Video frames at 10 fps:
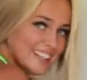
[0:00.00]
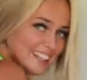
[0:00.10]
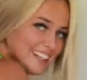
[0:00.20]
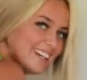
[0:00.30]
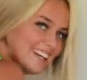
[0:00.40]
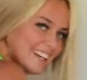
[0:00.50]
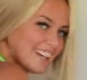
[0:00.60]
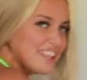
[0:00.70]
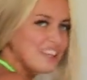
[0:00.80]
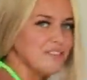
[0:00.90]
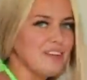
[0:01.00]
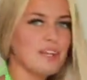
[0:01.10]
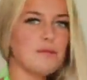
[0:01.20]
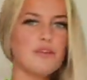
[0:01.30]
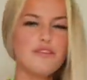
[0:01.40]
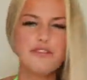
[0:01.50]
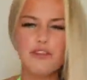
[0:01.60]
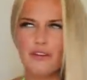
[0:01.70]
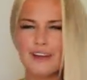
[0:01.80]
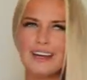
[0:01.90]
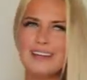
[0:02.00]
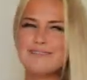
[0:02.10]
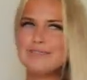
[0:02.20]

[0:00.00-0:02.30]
You can make them more thongy.